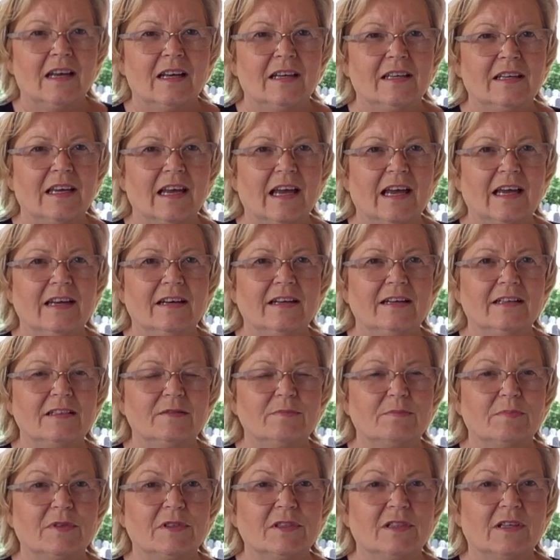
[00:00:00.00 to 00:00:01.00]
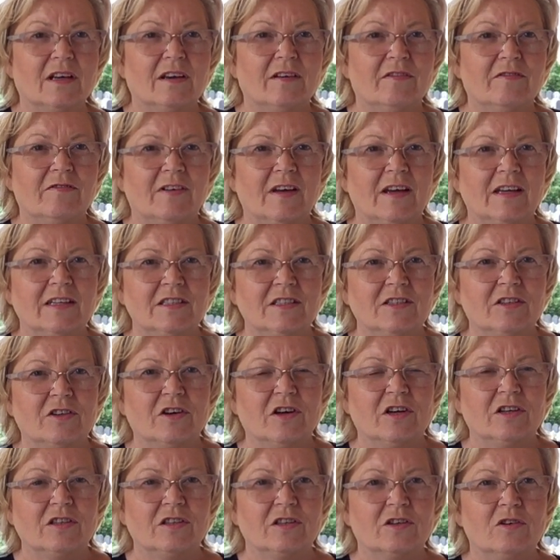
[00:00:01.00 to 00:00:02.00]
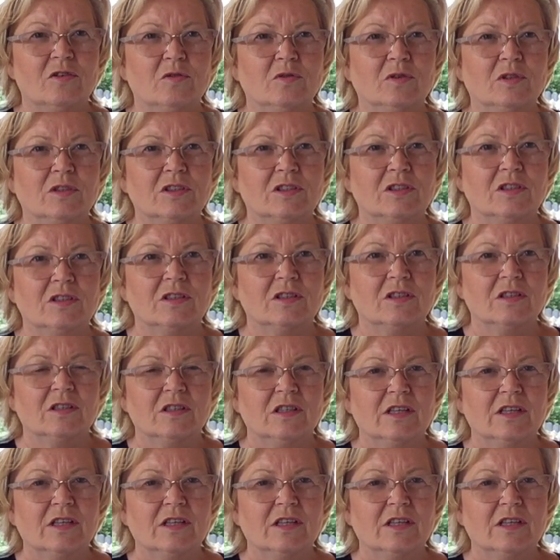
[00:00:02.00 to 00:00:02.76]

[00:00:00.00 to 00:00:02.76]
and kindness personifies throughout the course.